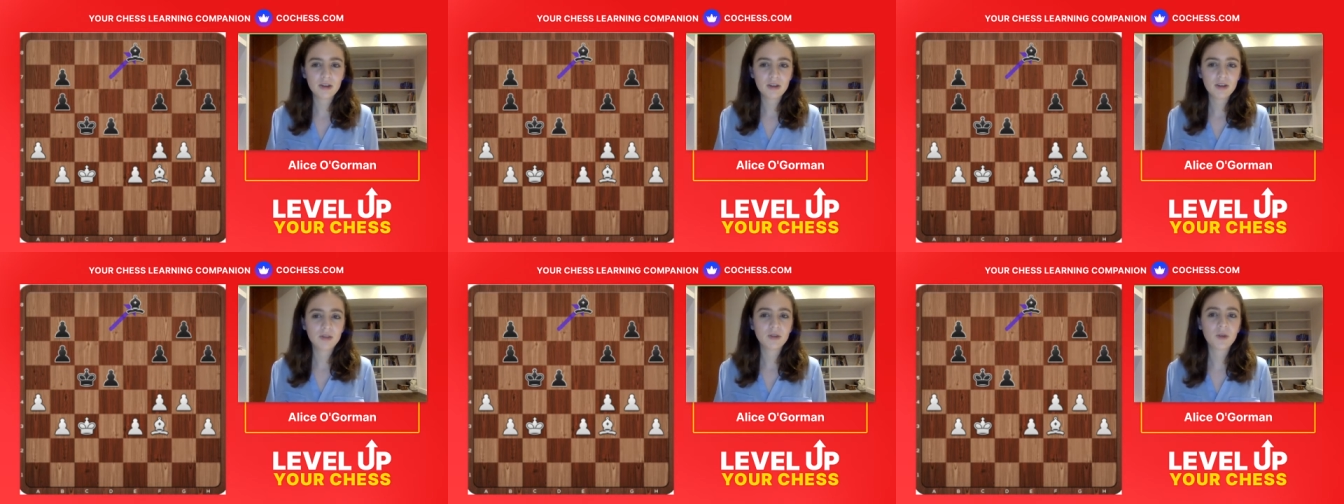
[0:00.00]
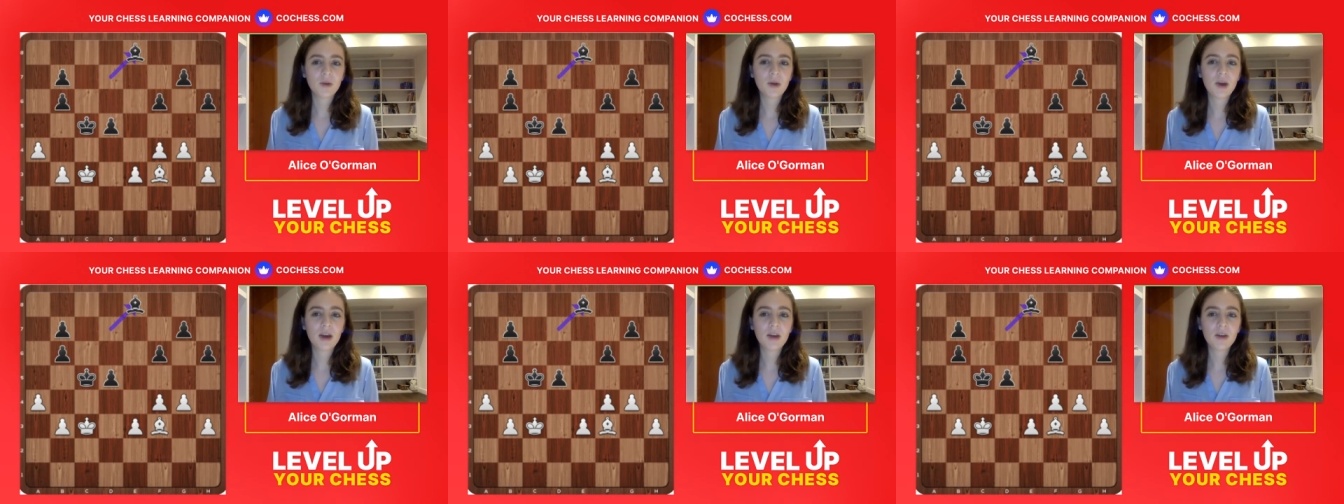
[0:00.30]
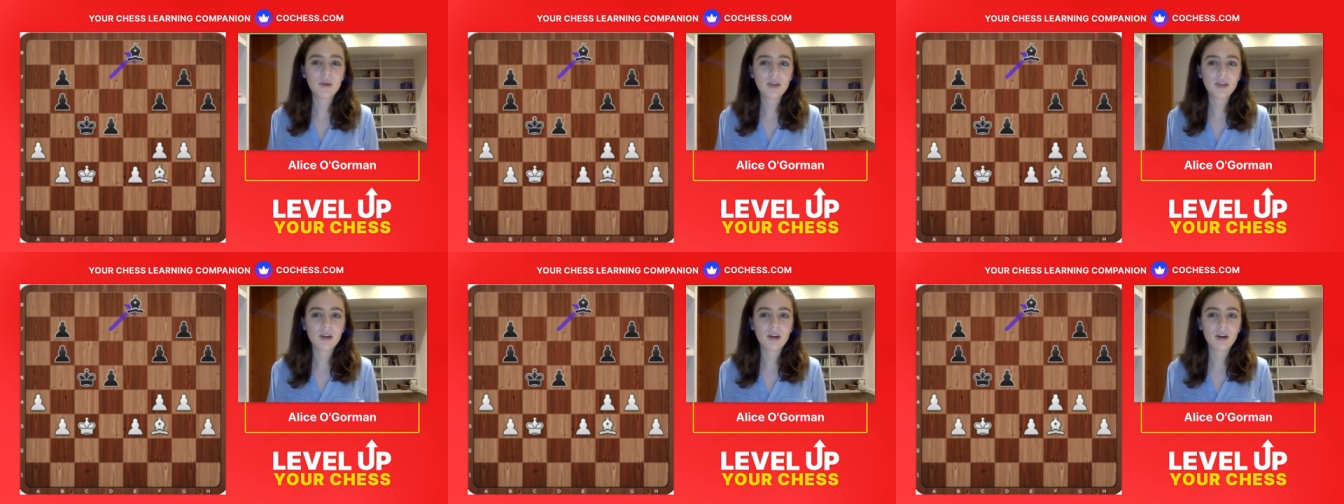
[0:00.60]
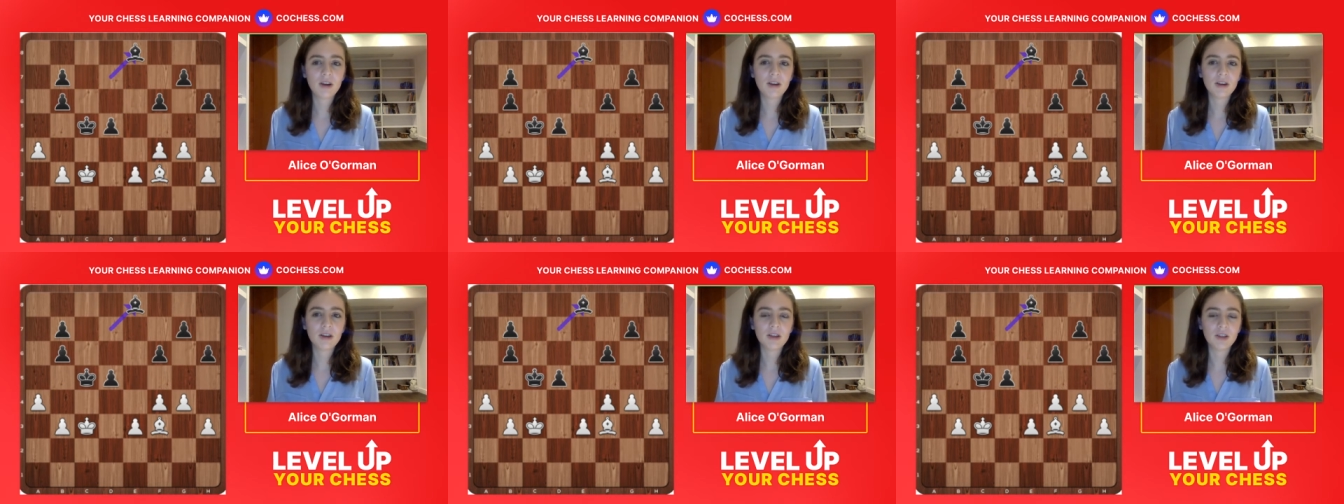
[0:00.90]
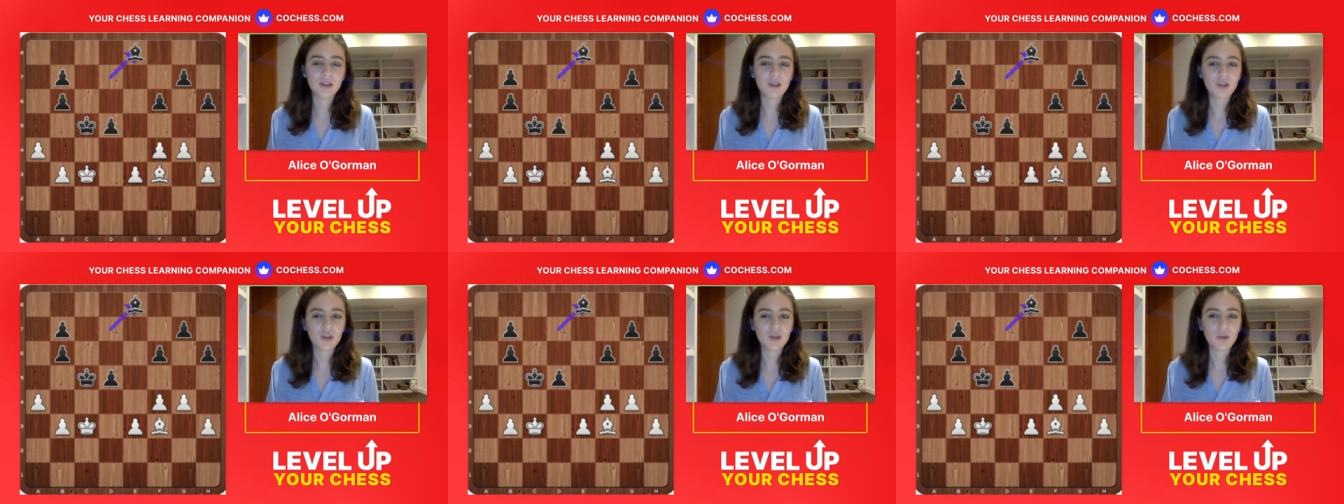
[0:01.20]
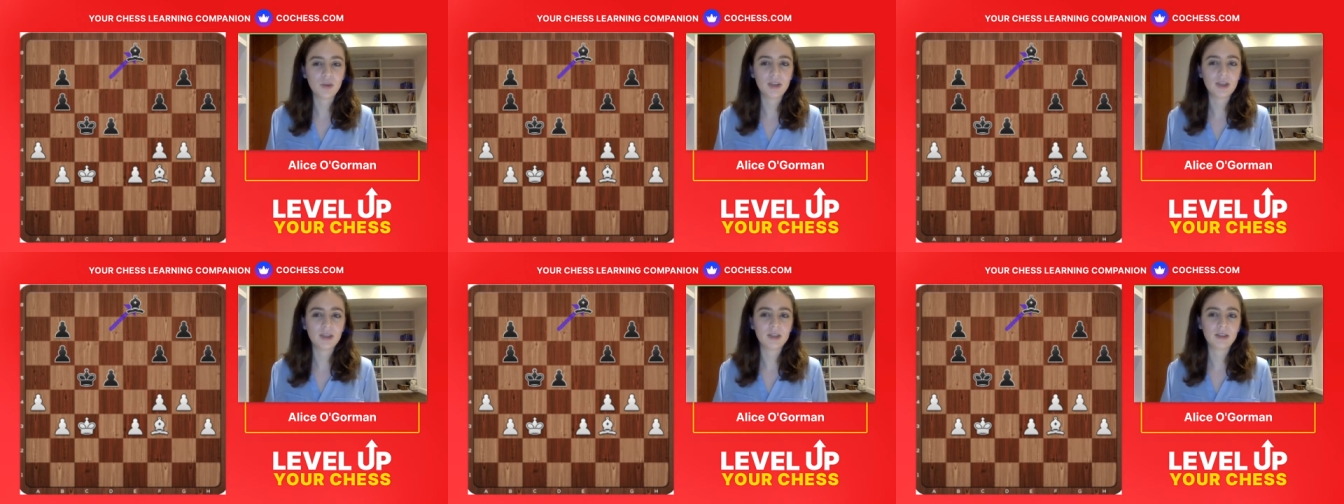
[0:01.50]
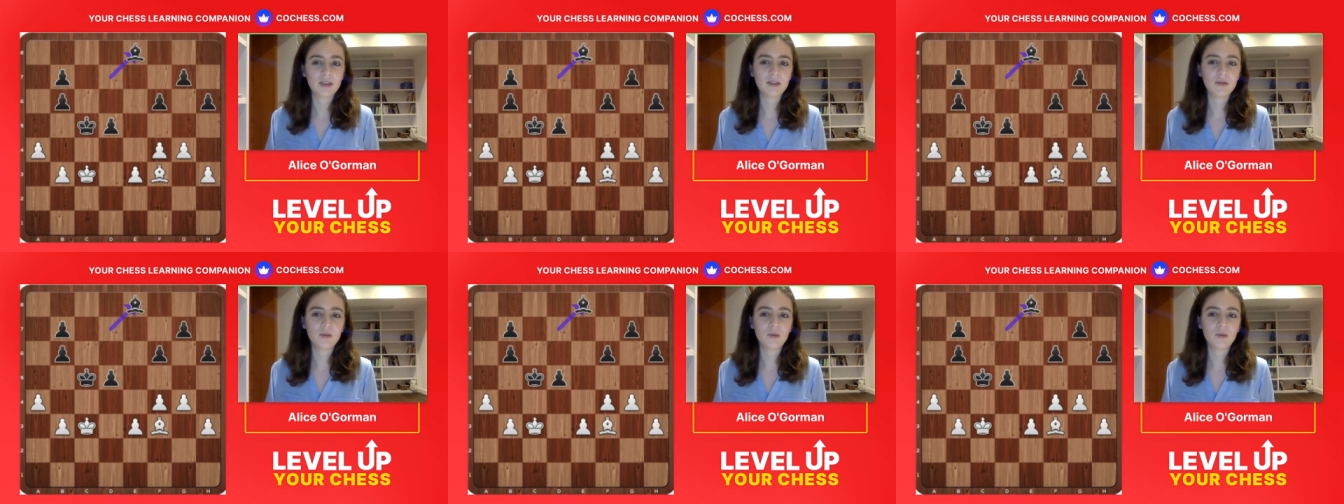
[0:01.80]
So how do we target these two weaknesses?